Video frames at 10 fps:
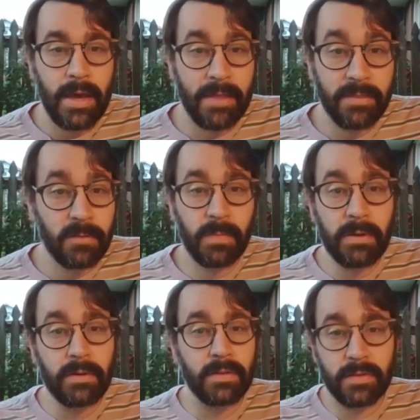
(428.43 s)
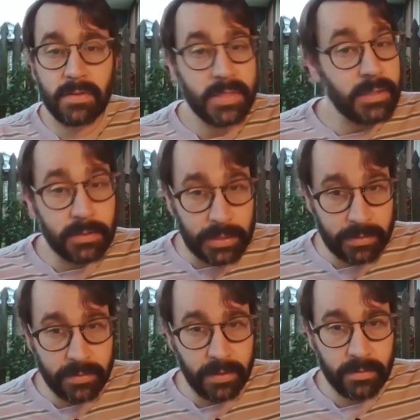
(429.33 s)
And the Spirit still
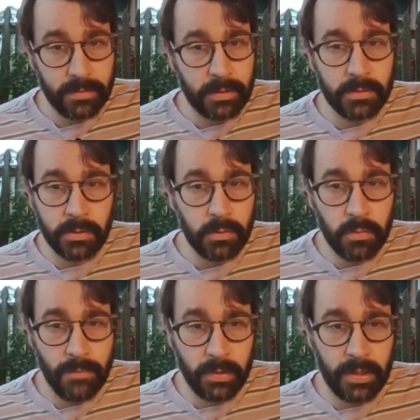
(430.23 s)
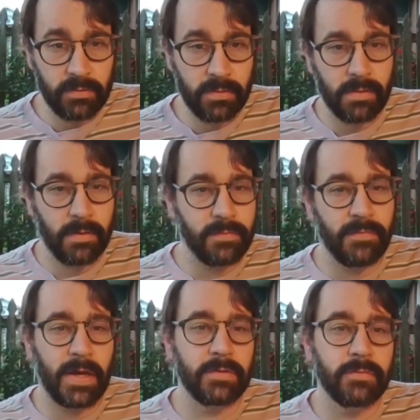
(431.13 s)
leads us into new revelations of
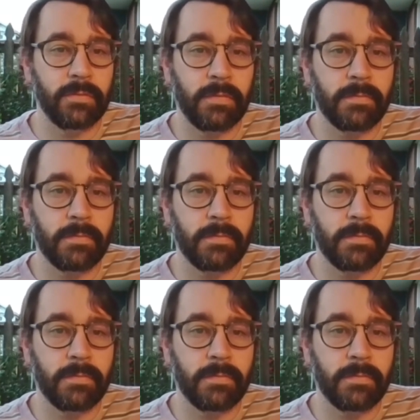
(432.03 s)
divine truth.